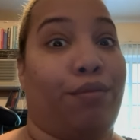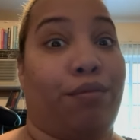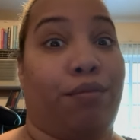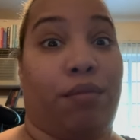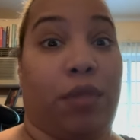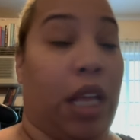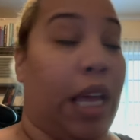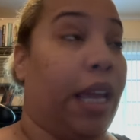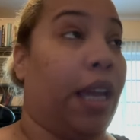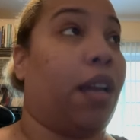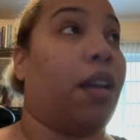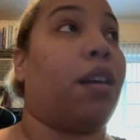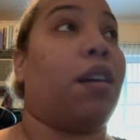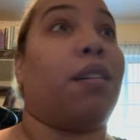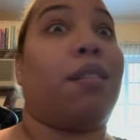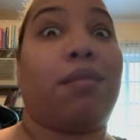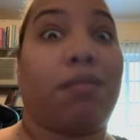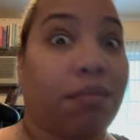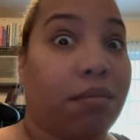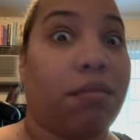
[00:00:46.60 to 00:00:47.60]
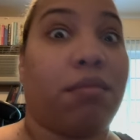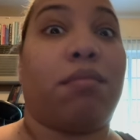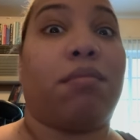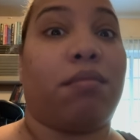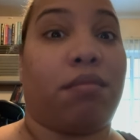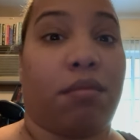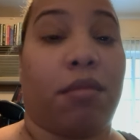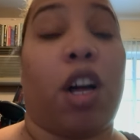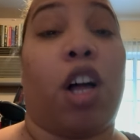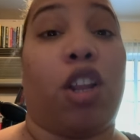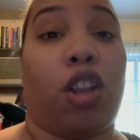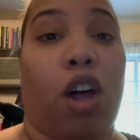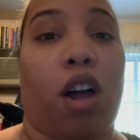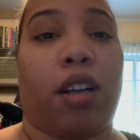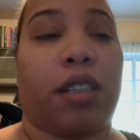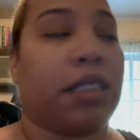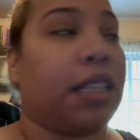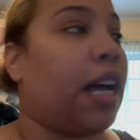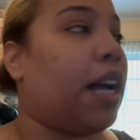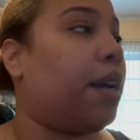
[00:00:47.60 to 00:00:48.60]
like a
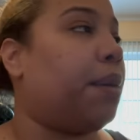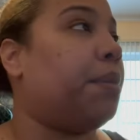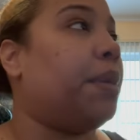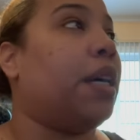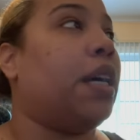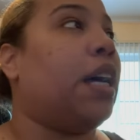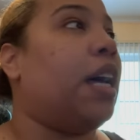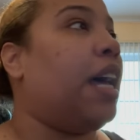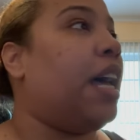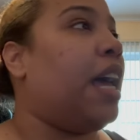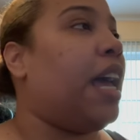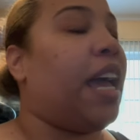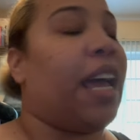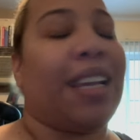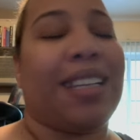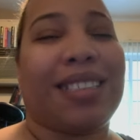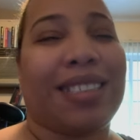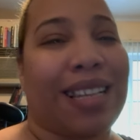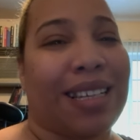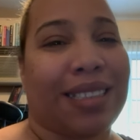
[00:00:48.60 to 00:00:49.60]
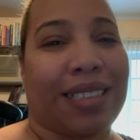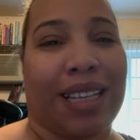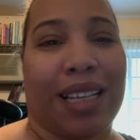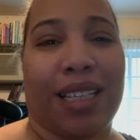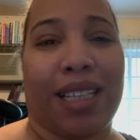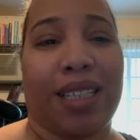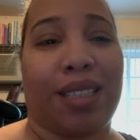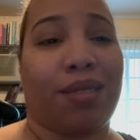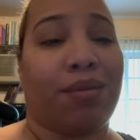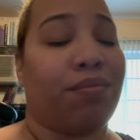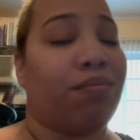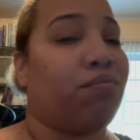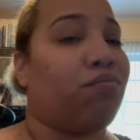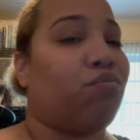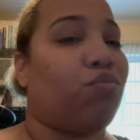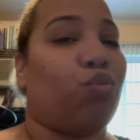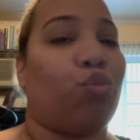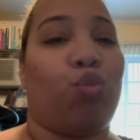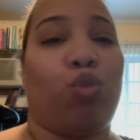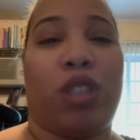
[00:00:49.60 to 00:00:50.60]
long time, and it's not selling.
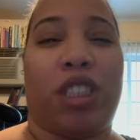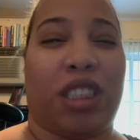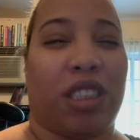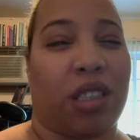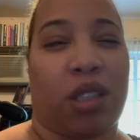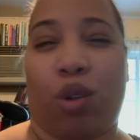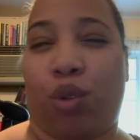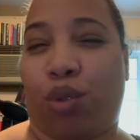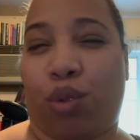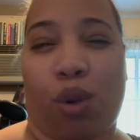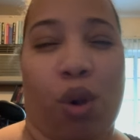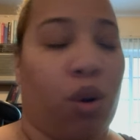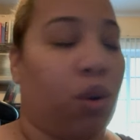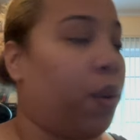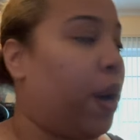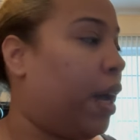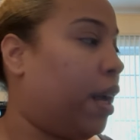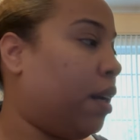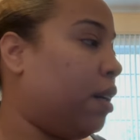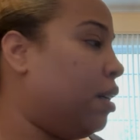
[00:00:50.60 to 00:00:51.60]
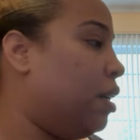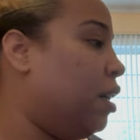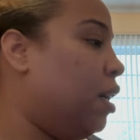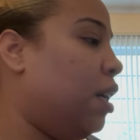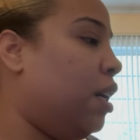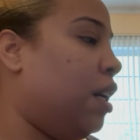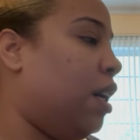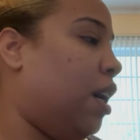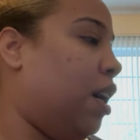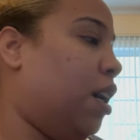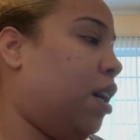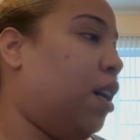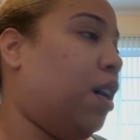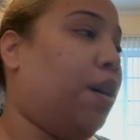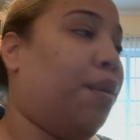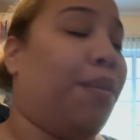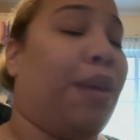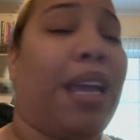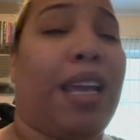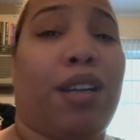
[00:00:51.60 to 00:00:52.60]
We just gonna throw it away.
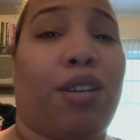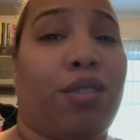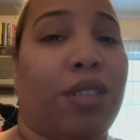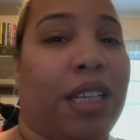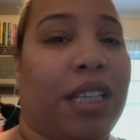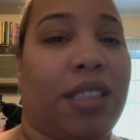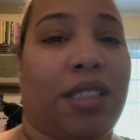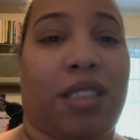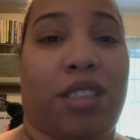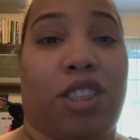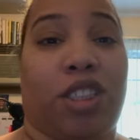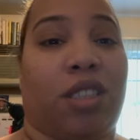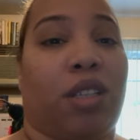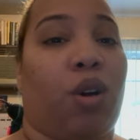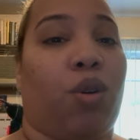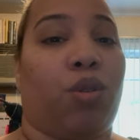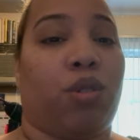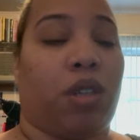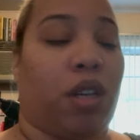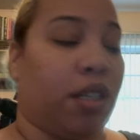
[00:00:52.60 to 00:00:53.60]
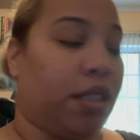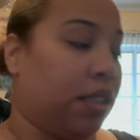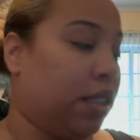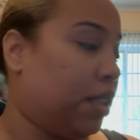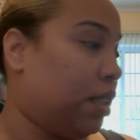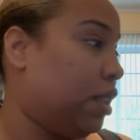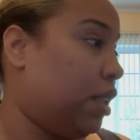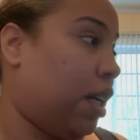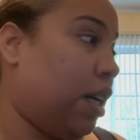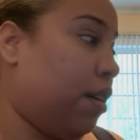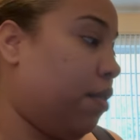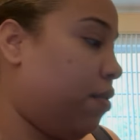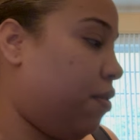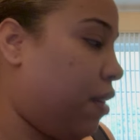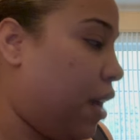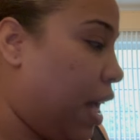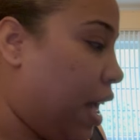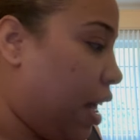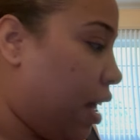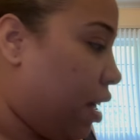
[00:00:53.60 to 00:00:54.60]
Um, ain't no need to just hold on to stuff,
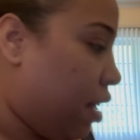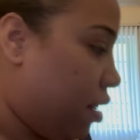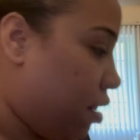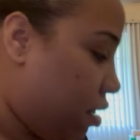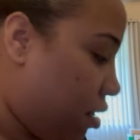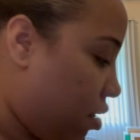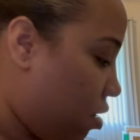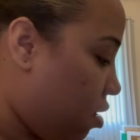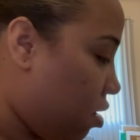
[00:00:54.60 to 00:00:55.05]
and